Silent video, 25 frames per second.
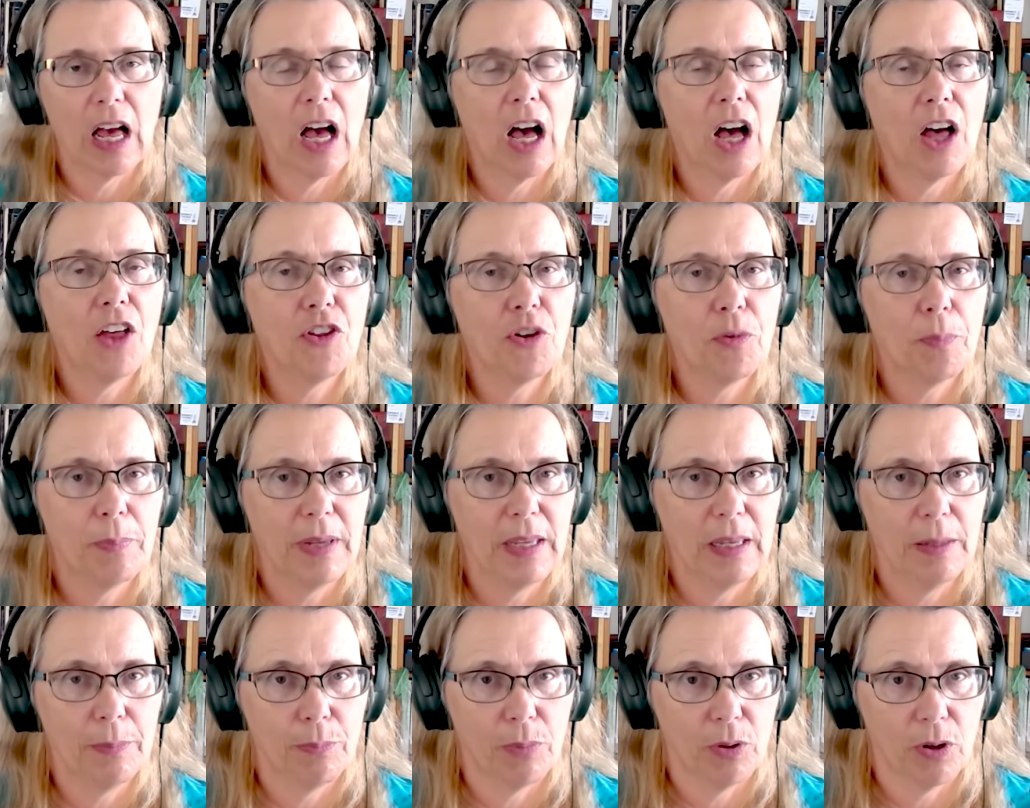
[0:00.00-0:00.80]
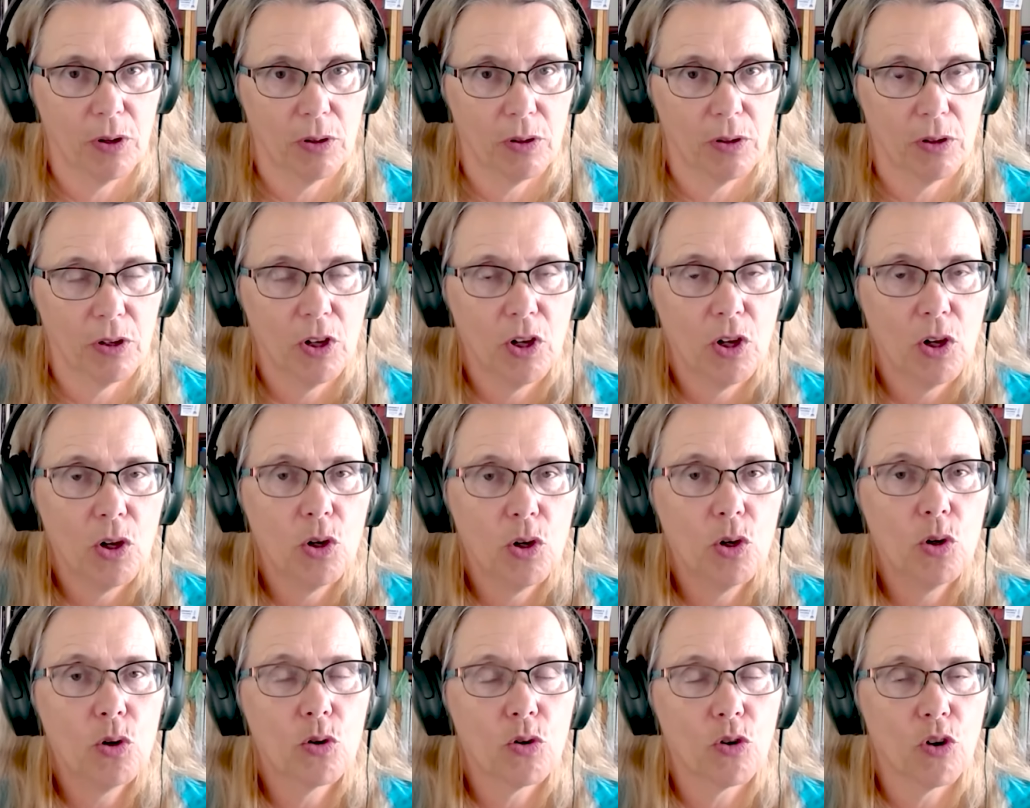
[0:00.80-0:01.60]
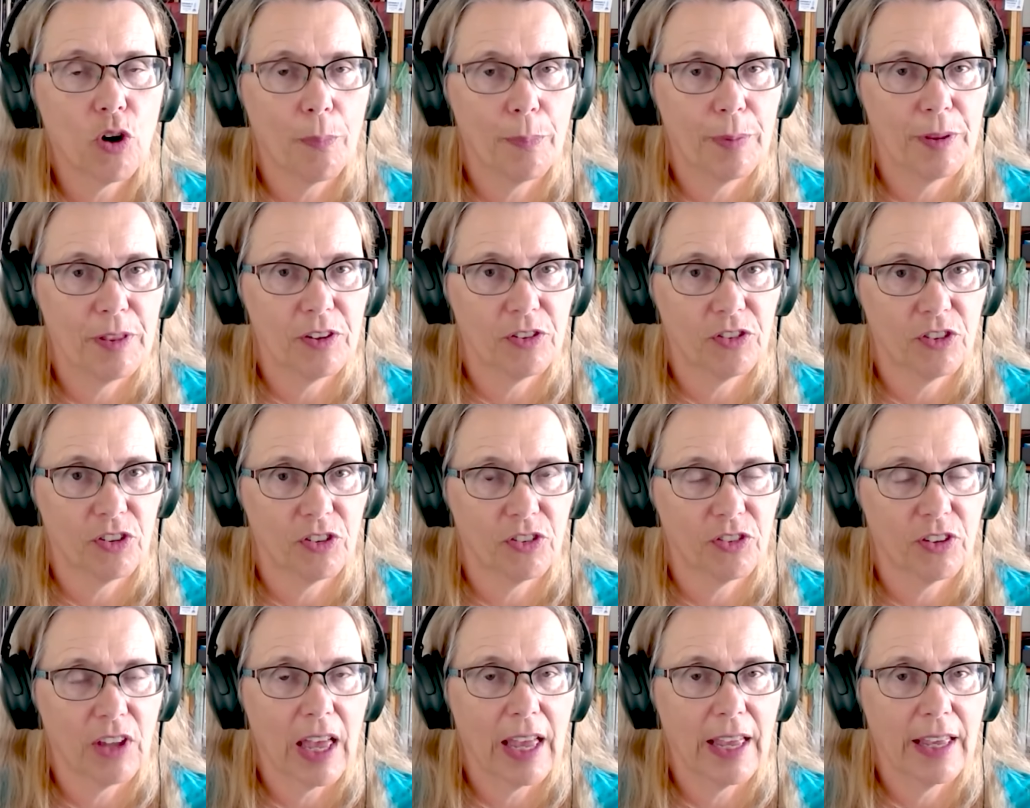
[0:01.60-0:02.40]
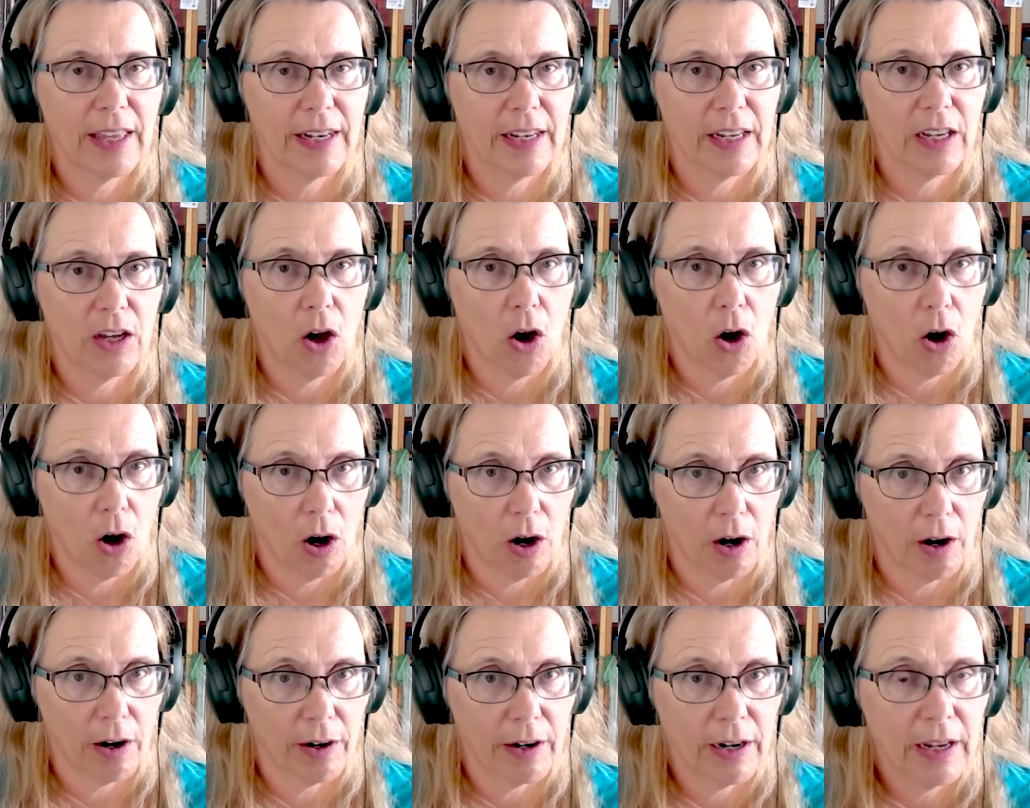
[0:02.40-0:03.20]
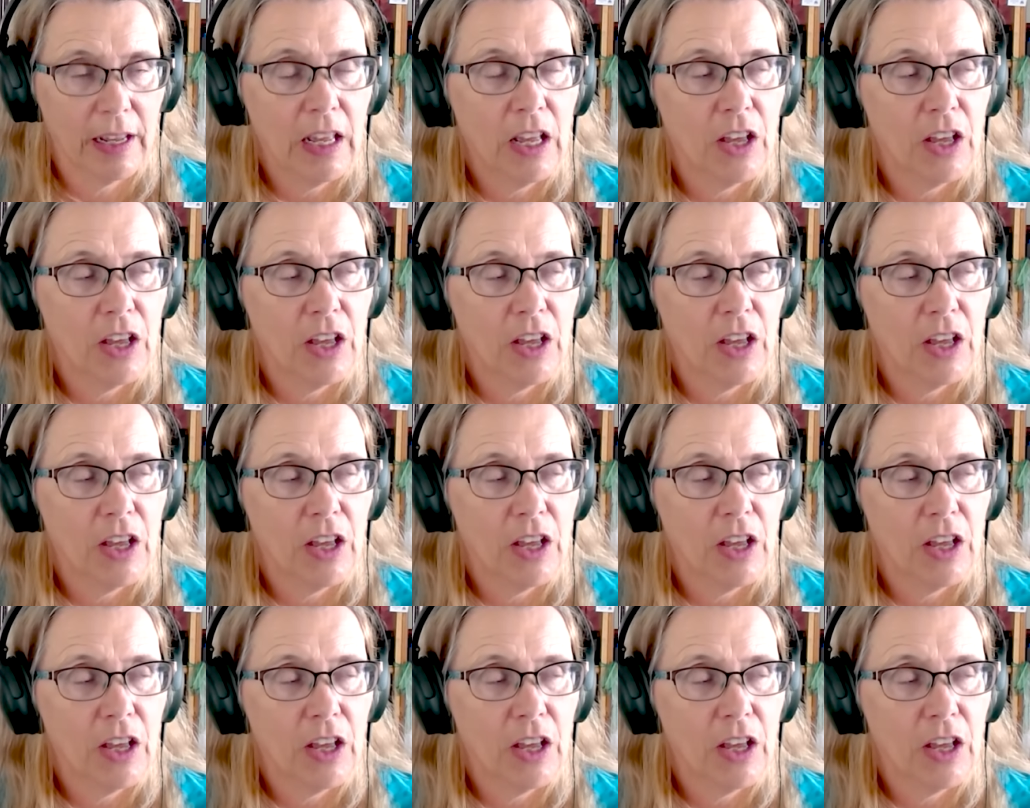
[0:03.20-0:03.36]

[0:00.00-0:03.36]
other people who grew up in the society are.